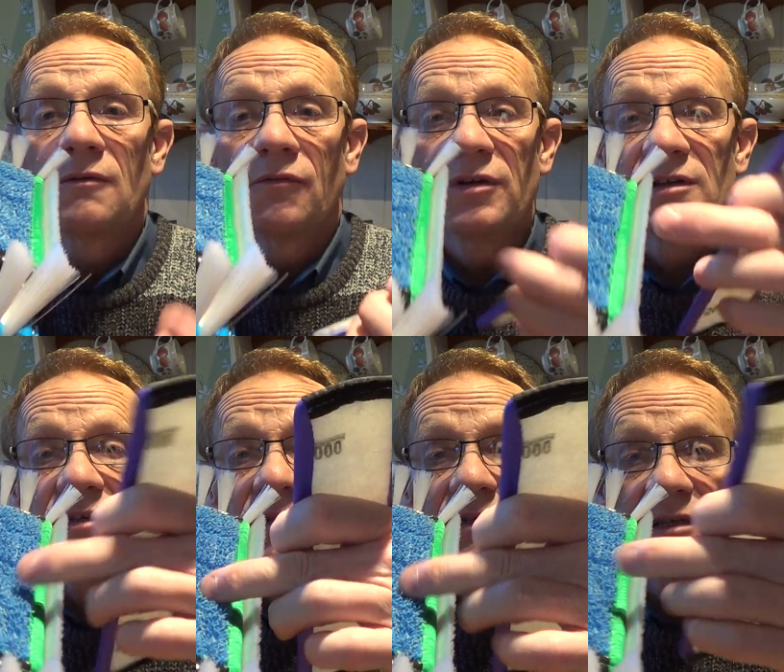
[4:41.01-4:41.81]

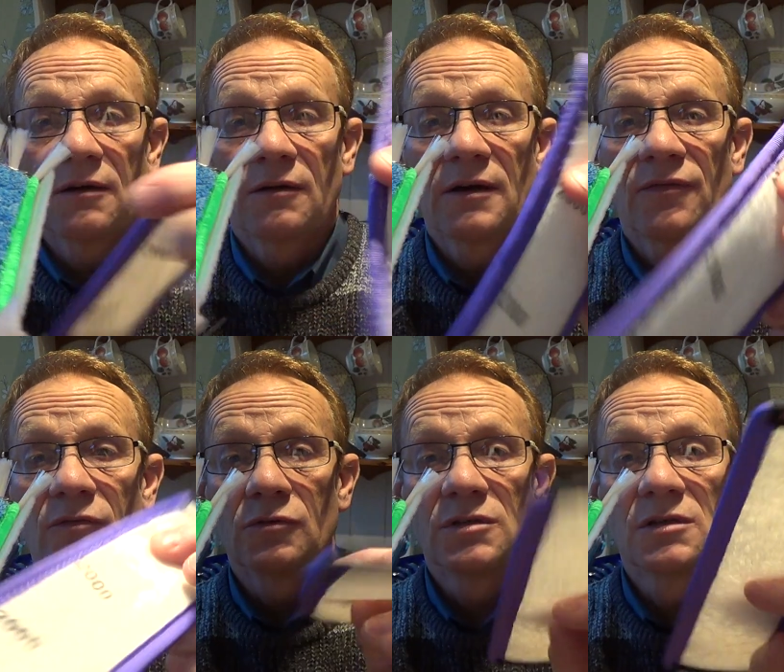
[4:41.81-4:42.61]
rinse these out
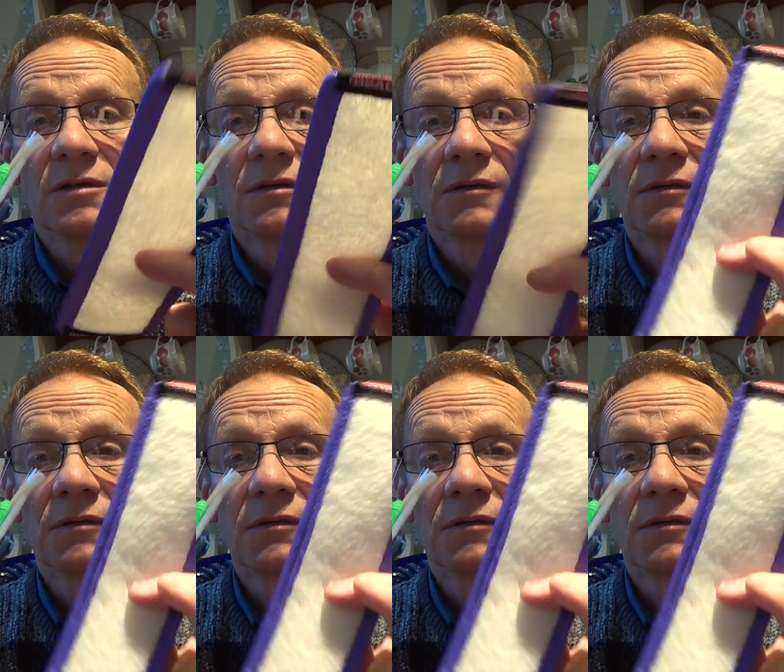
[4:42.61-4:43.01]
afterwards